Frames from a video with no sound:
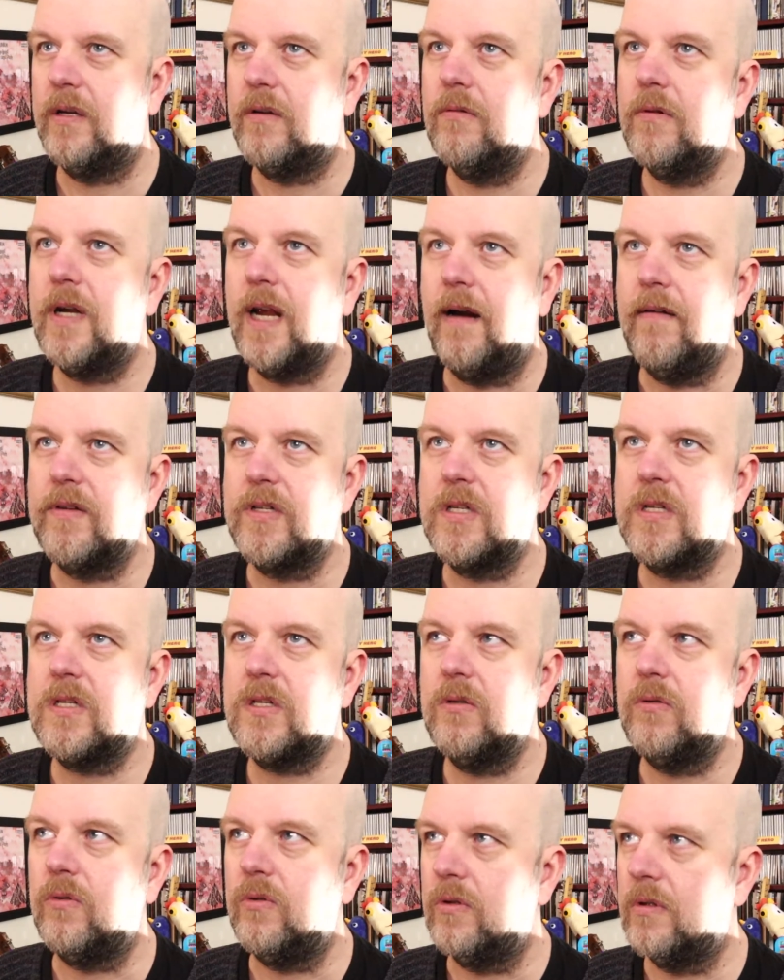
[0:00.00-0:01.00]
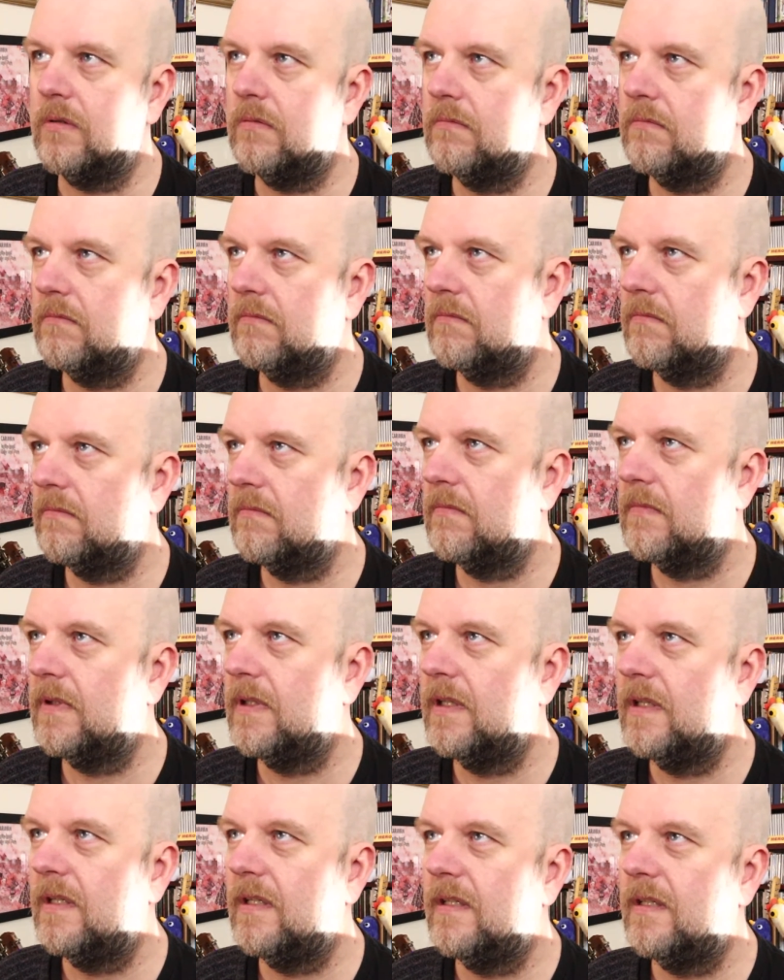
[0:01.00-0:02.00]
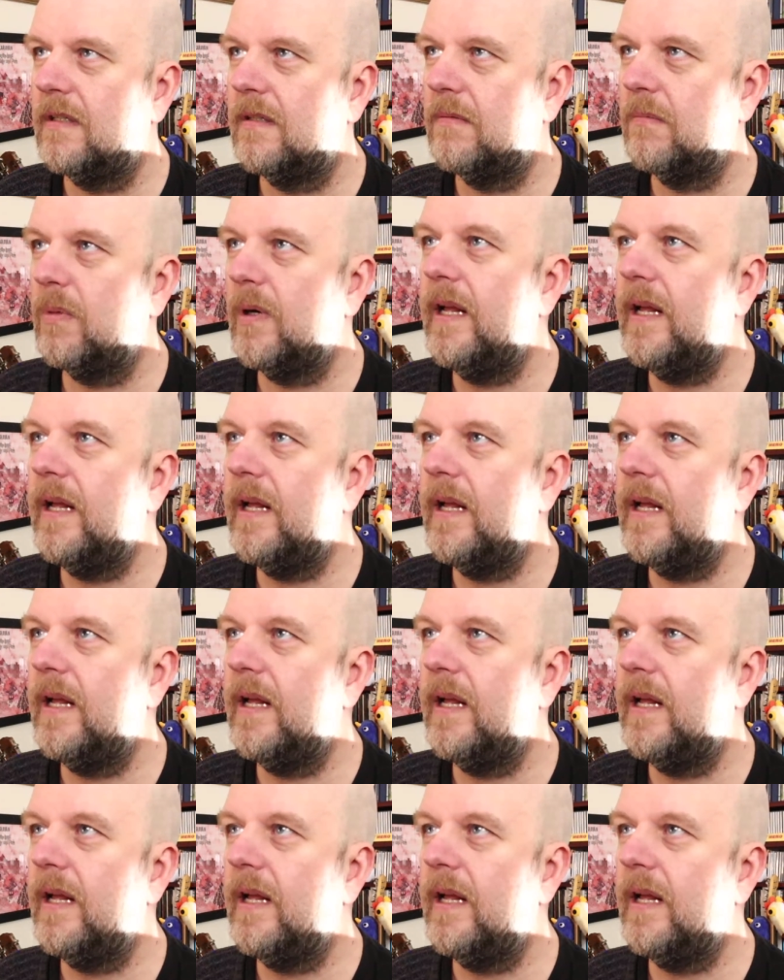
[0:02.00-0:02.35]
carries a sword. Well,